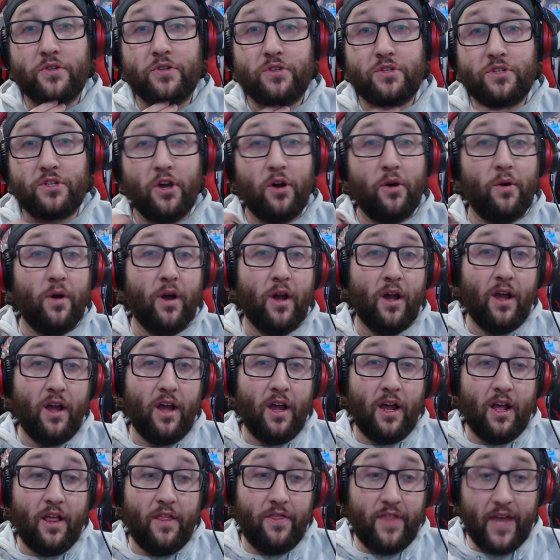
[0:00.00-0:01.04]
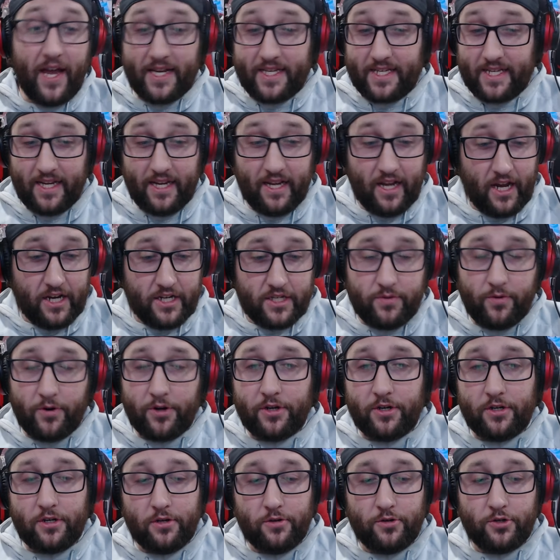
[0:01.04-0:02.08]
So, that's it. I just
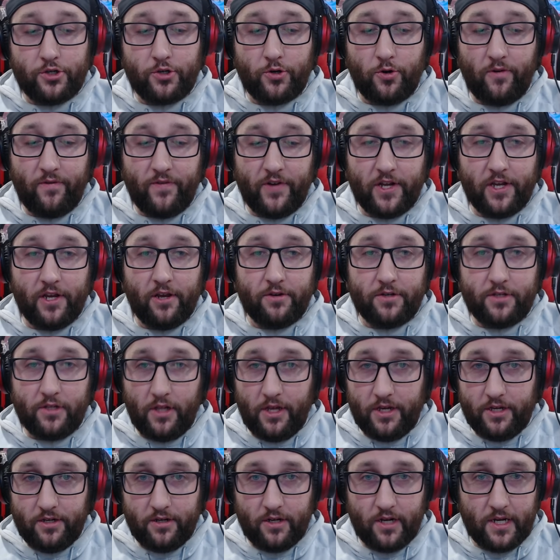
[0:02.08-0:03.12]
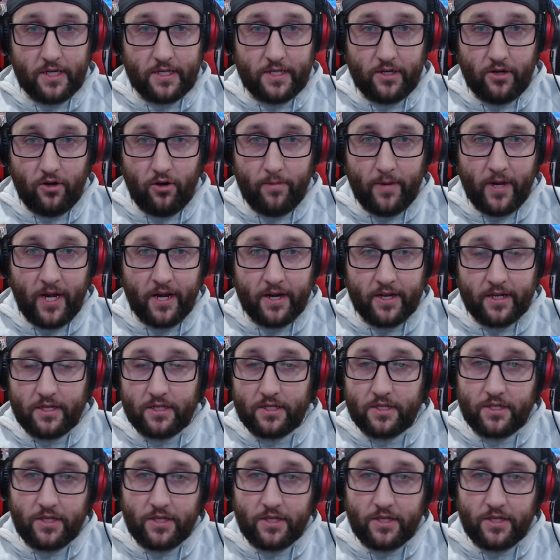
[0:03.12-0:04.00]
wanted to do a short video to let you guys know about it.